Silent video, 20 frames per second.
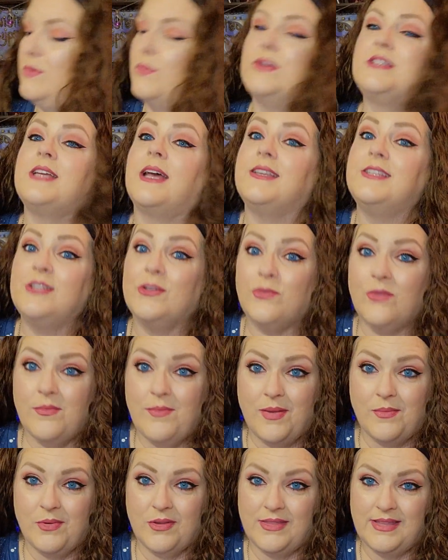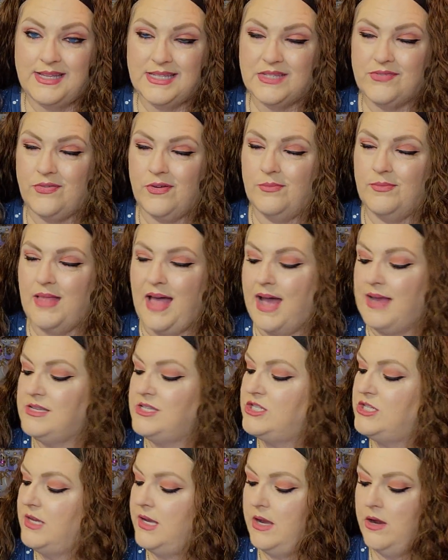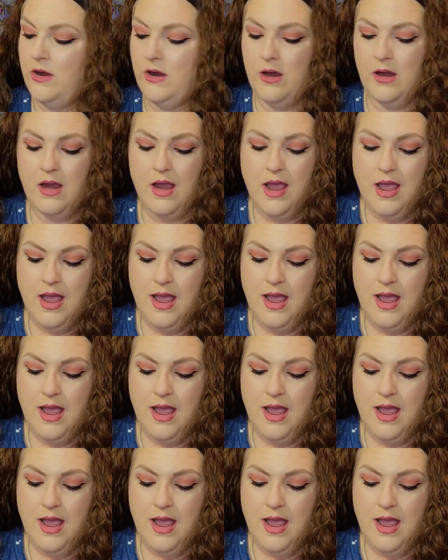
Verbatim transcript: which I do remember these from last year.